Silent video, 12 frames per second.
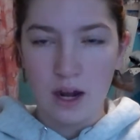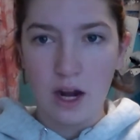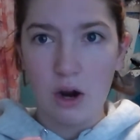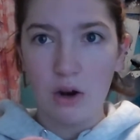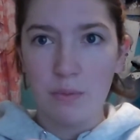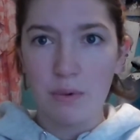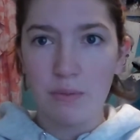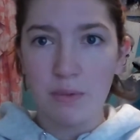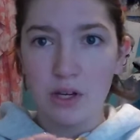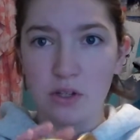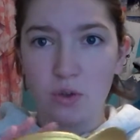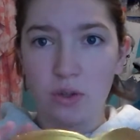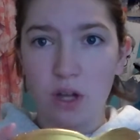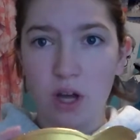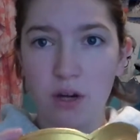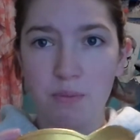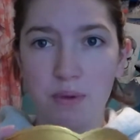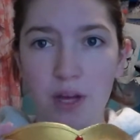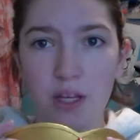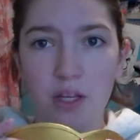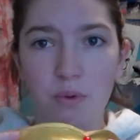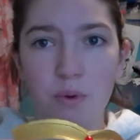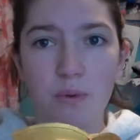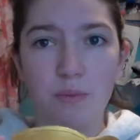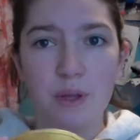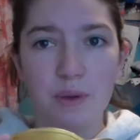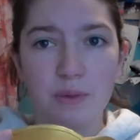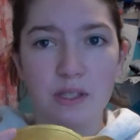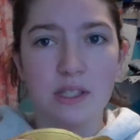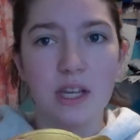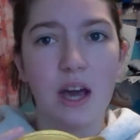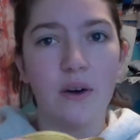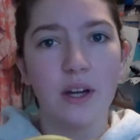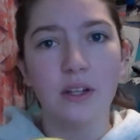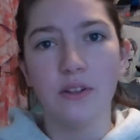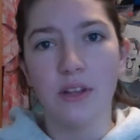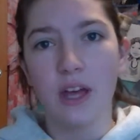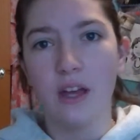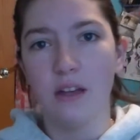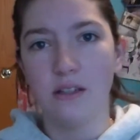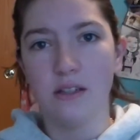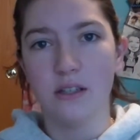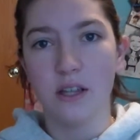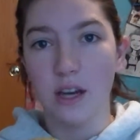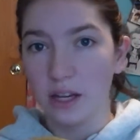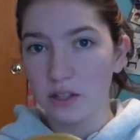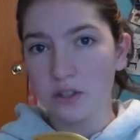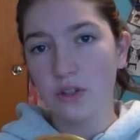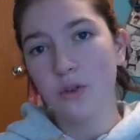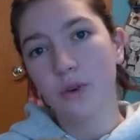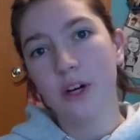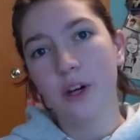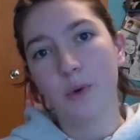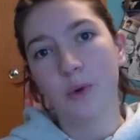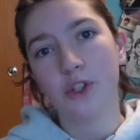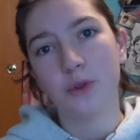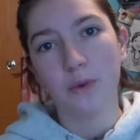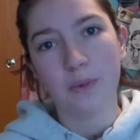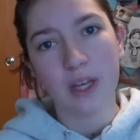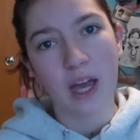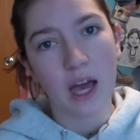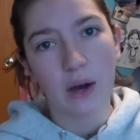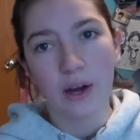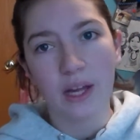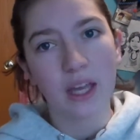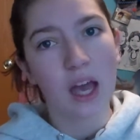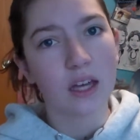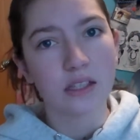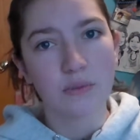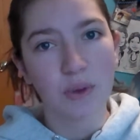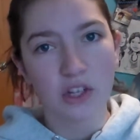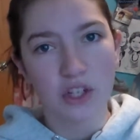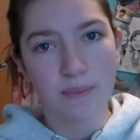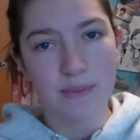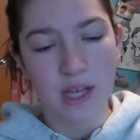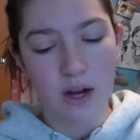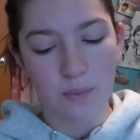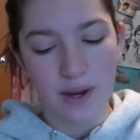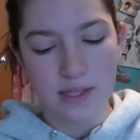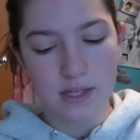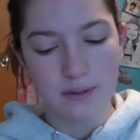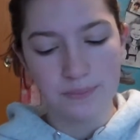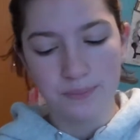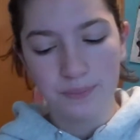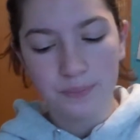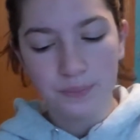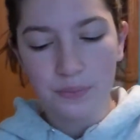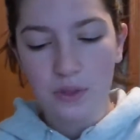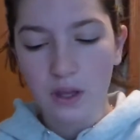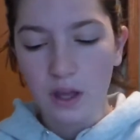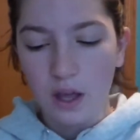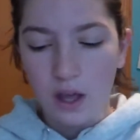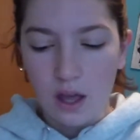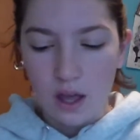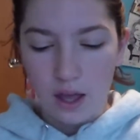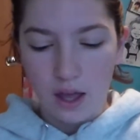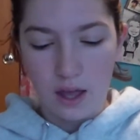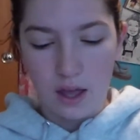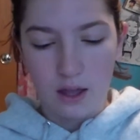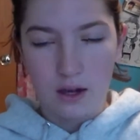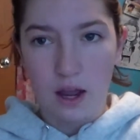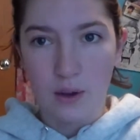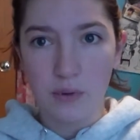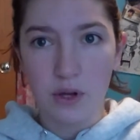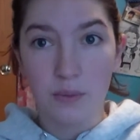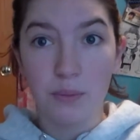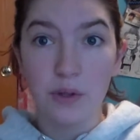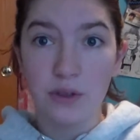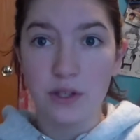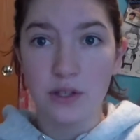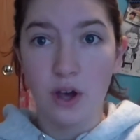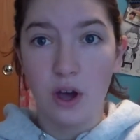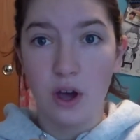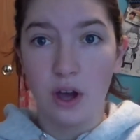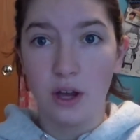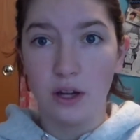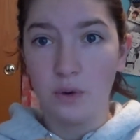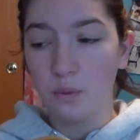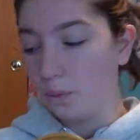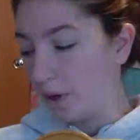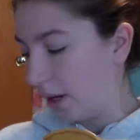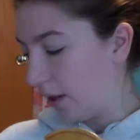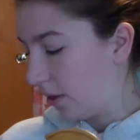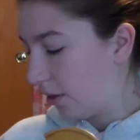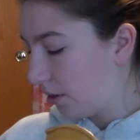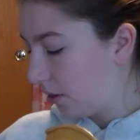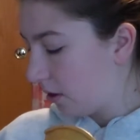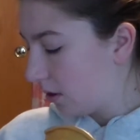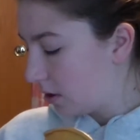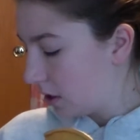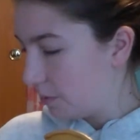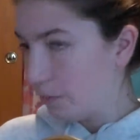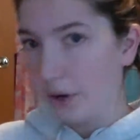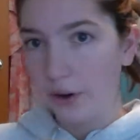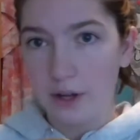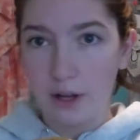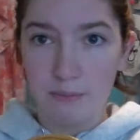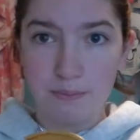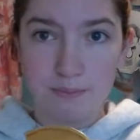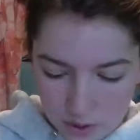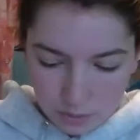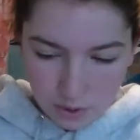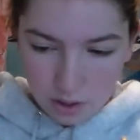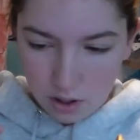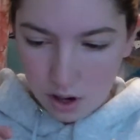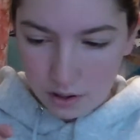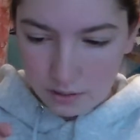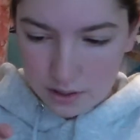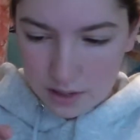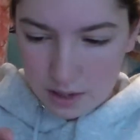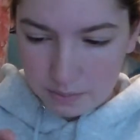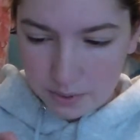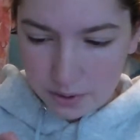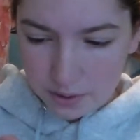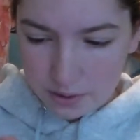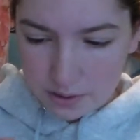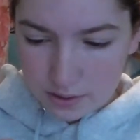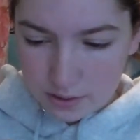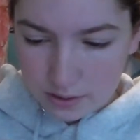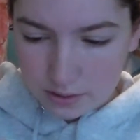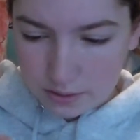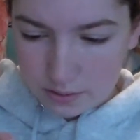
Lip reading: And I already put my jewel on, but you won't be able to see how I do that until the next tutorial, which will be how I cast my gems out of resin. And I'm going to put this on with spirit gum. I'm going to put it on the temples.